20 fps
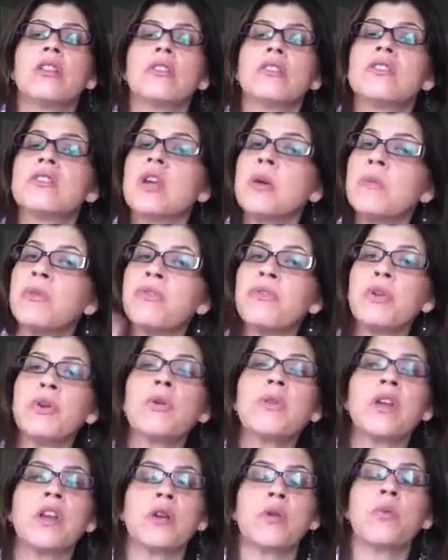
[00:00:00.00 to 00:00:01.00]
Some of
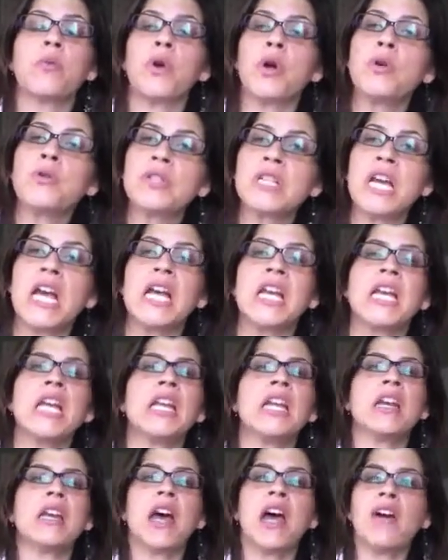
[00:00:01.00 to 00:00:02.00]
you that are
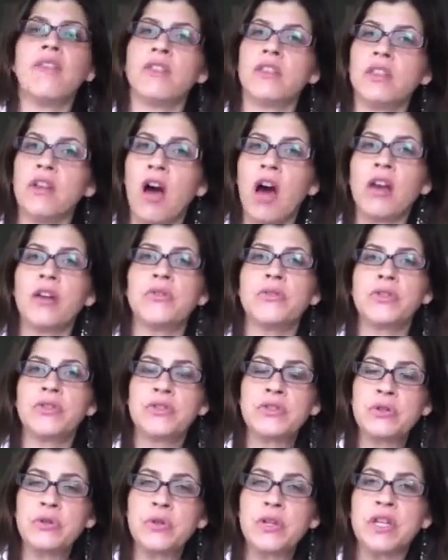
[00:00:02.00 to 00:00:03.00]
rotating and have a lot of
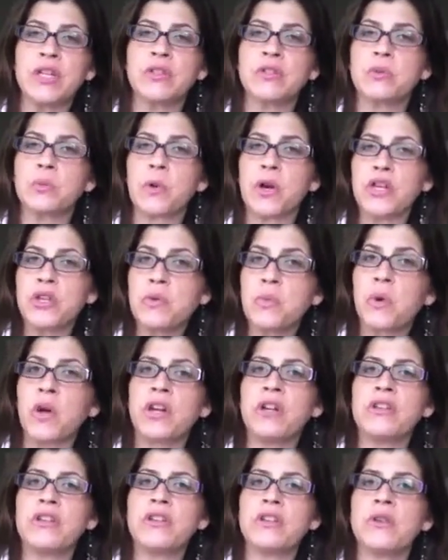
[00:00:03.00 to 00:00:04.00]
students, what you
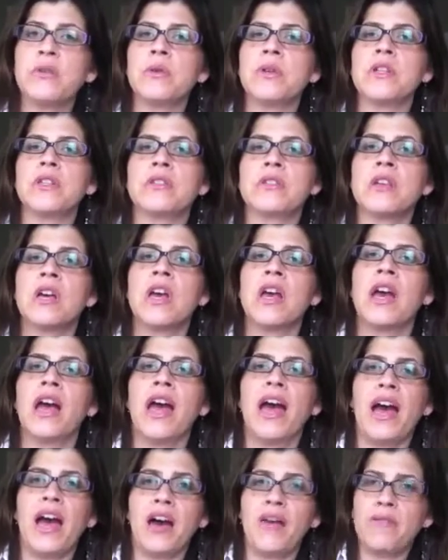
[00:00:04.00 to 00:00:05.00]
want to do is
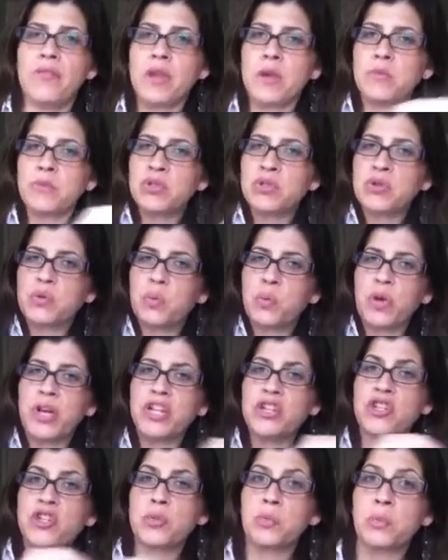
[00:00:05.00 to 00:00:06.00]
have them
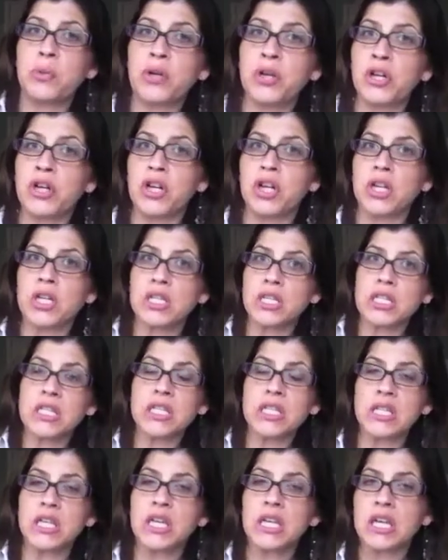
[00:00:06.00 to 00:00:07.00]
switch books,